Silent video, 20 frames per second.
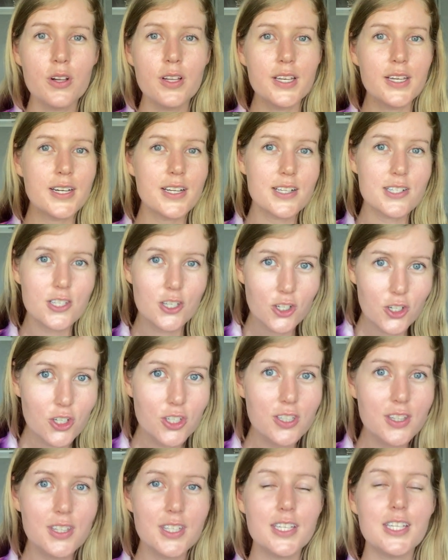It is a
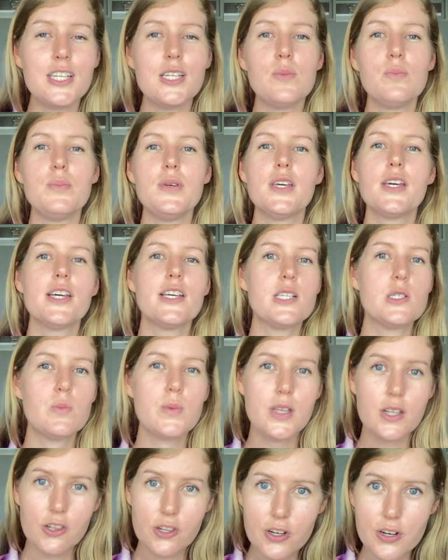good thing because
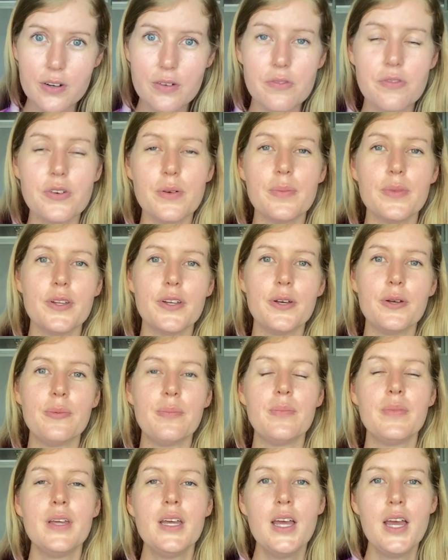we learn from
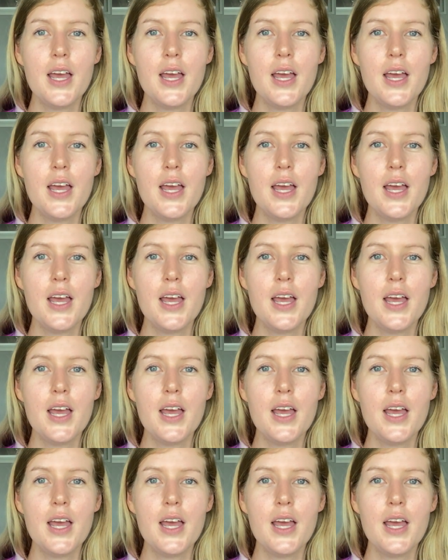them.